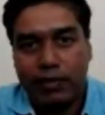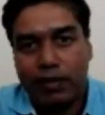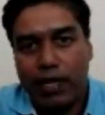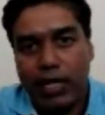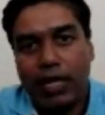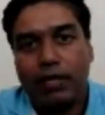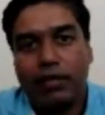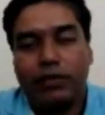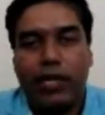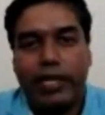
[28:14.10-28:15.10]

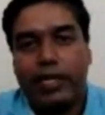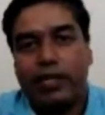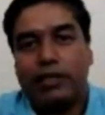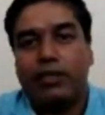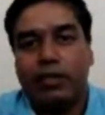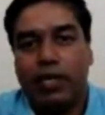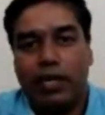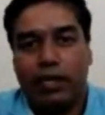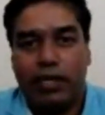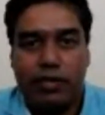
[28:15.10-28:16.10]
testing or radiographic
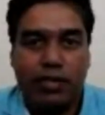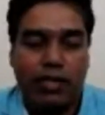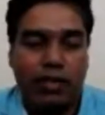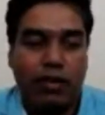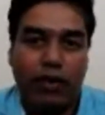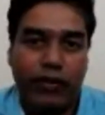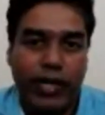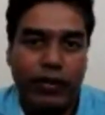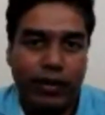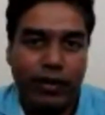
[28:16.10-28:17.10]
testing,
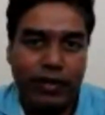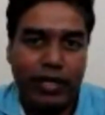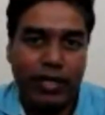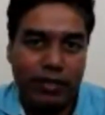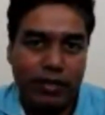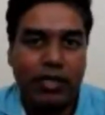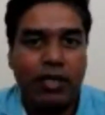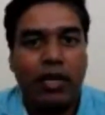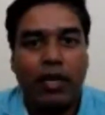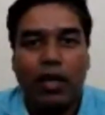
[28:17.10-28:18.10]
or
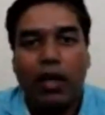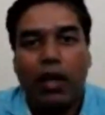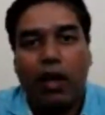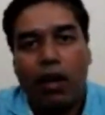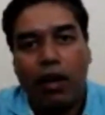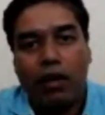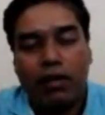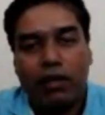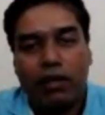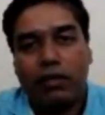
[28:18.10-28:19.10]
sometimes they also
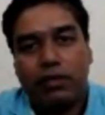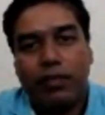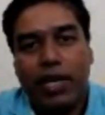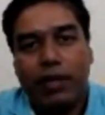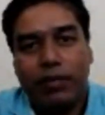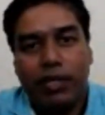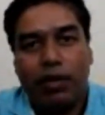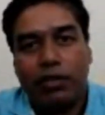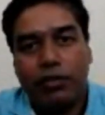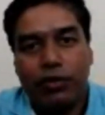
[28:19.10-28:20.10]
offer
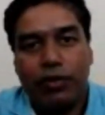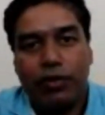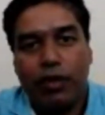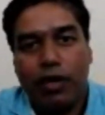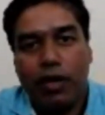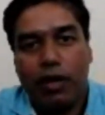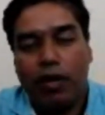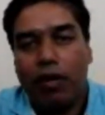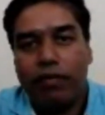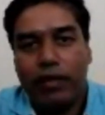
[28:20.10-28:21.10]
on multiple
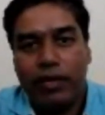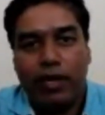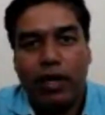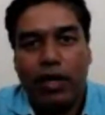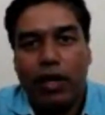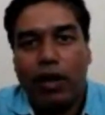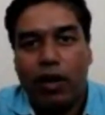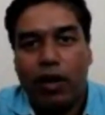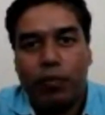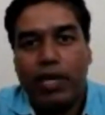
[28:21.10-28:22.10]
techniques. Okay,
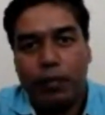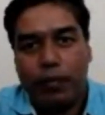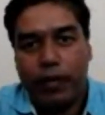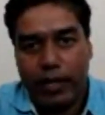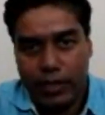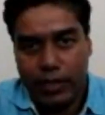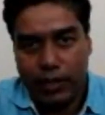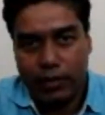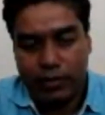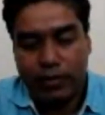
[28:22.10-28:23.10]
so depending
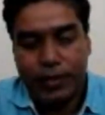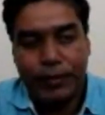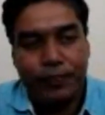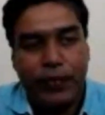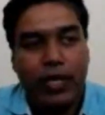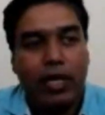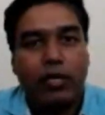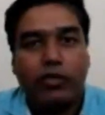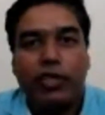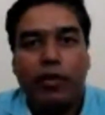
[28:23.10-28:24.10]
on what your
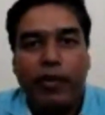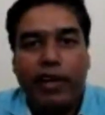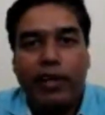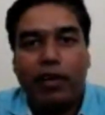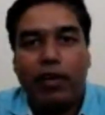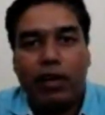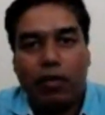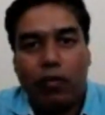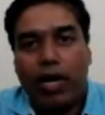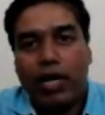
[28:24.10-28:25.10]
requirement
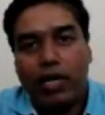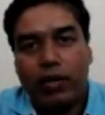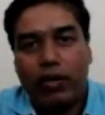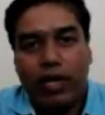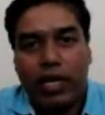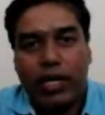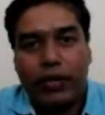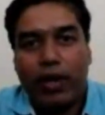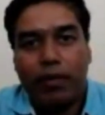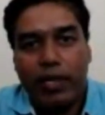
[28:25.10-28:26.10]
is, you can
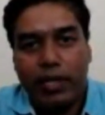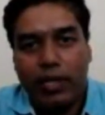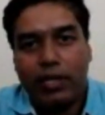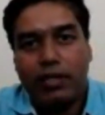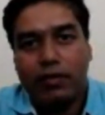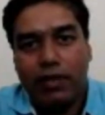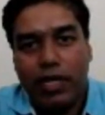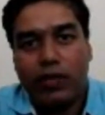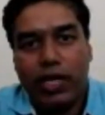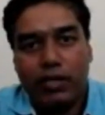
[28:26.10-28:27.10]
choose any
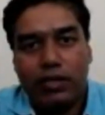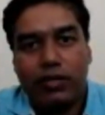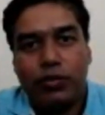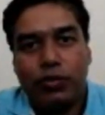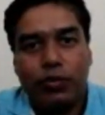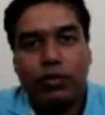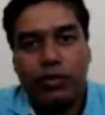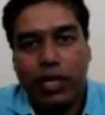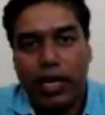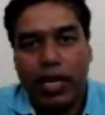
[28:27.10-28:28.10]
of these
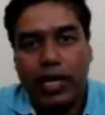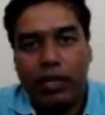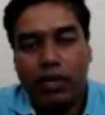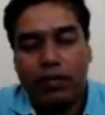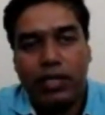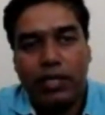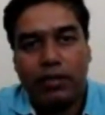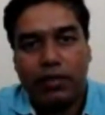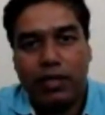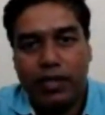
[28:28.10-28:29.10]
certification exams. You
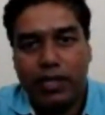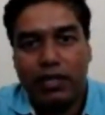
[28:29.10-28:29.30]
can